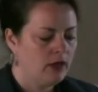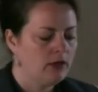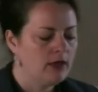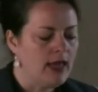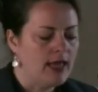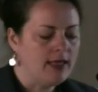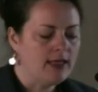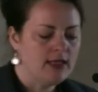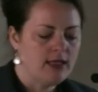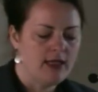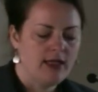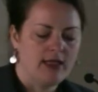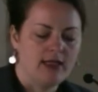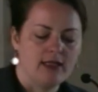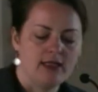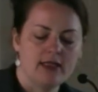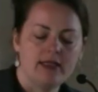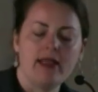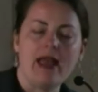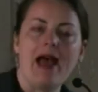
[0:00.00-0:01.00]
led to the
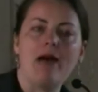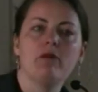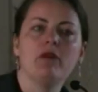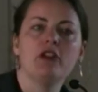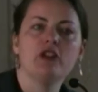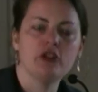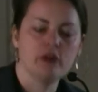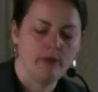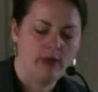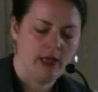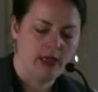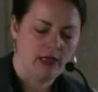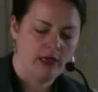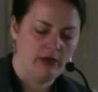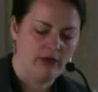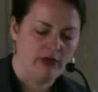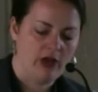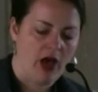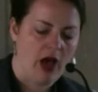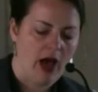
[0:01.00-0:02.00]
establishment
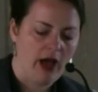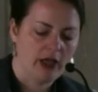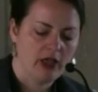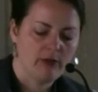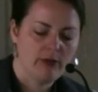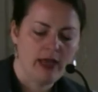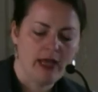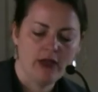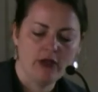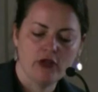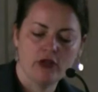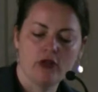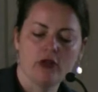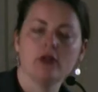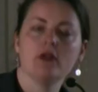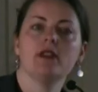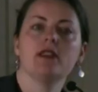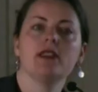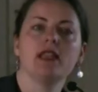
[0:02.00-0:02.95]
of the Occupational